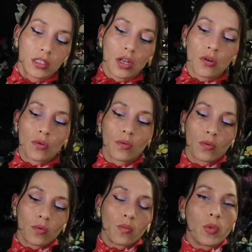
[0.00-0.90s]
So
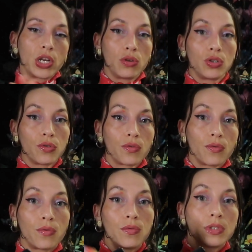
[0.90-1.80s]
when you do
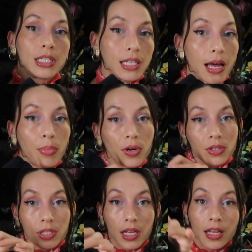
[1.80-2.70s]
see that
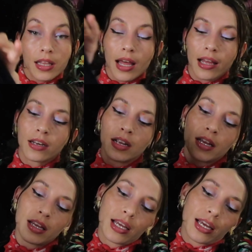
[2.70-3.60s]
person that
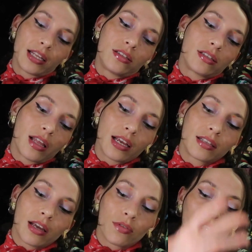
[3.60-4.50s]
hits,
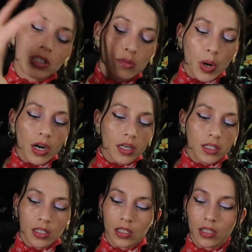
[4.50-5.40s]
like, that really
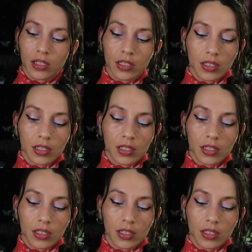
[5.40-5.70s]
sparks,